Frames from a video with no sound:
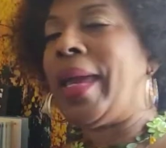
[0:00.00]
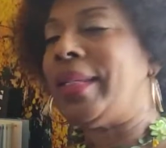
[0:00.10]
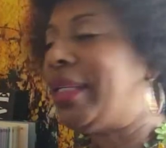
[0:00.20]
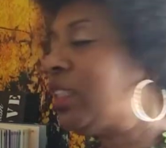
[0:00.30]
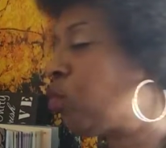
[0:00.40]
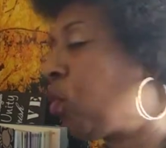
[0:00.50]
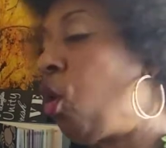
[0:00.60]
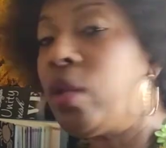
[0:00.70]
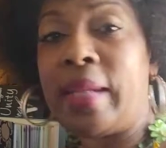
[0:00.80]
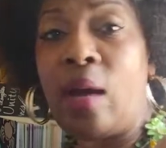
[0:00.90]
and it's
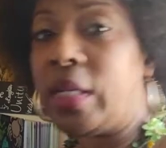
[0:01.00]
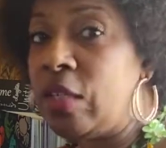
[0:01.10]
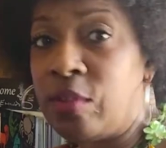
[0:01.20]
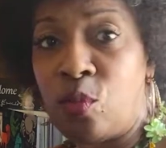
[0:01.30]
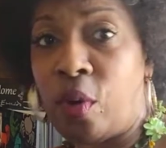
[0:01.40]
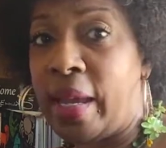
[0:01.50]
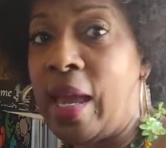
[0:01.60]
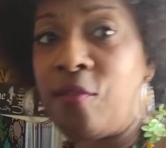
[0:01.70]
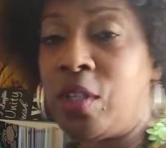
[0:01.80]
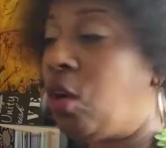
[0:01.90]
rolling out even more
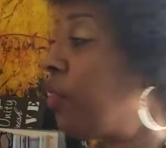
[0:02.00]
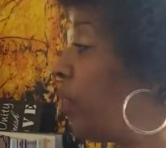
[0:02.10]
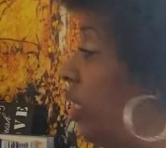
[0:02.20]
heavy on